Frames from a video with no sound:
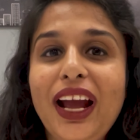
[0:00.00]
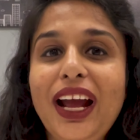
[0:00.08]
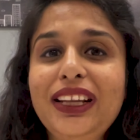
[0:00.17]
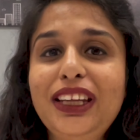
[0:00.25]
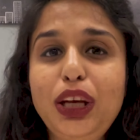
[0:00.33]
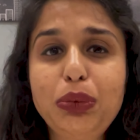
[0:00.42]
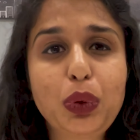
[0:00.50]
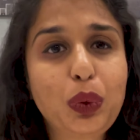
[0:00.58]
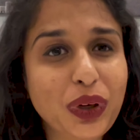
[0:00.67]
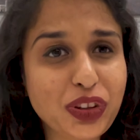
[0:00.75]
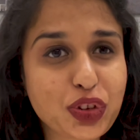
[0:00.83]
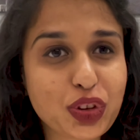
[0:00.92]
And keep
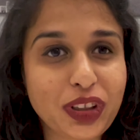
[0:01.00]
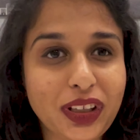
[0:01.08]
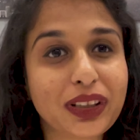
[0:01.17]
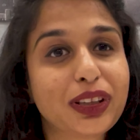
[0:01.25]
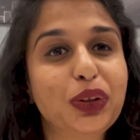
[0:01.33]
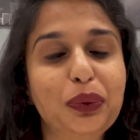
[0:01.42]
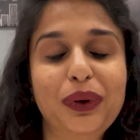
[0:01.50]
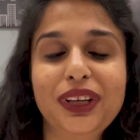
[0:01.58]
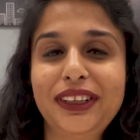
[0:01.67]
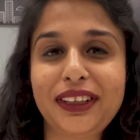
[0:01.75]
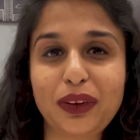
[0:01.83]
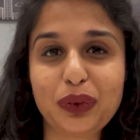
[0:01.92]
questioning the
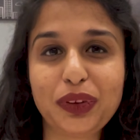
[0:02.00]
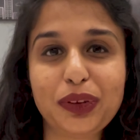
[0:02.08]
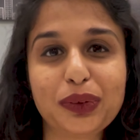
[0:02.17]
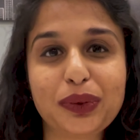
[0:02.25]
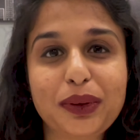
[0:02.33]
world around you.